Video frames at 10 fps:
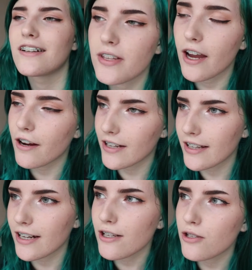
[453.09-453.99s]
The hair dye
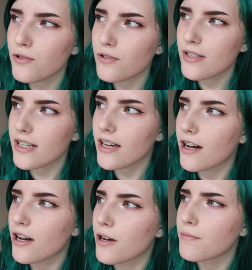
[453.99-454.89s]
that I used
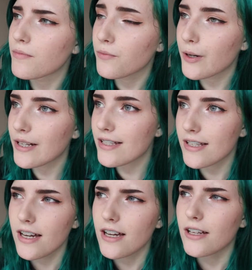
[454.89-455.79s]
was
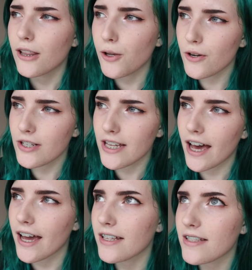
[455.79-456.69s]
Lunar
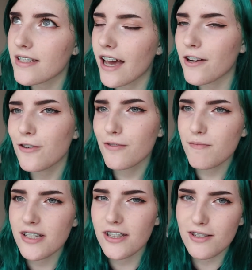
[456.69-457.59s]
Tides, I don't know if I'm
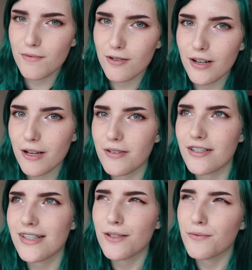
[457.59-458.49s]
saying this word right,
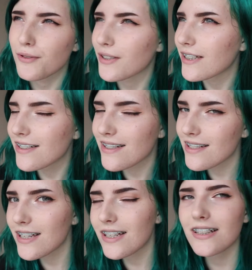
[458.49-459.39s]
but Cerulean
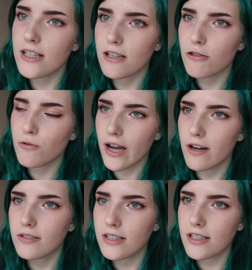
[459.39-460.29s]
Sea. And then
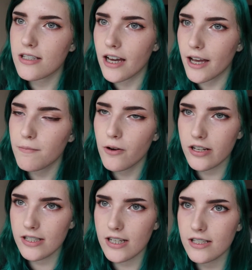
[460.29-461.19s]
throughout the dyeing
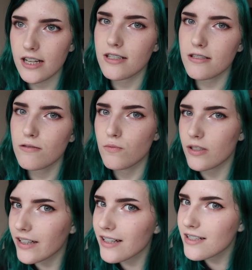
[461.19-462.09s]
process, I didn't
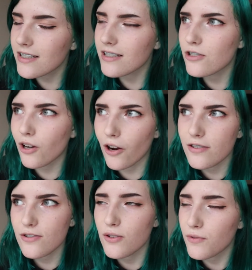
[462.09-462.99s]
realize that the jar
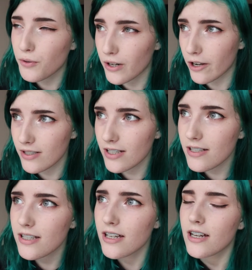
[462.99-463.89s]
is only 4 ounces.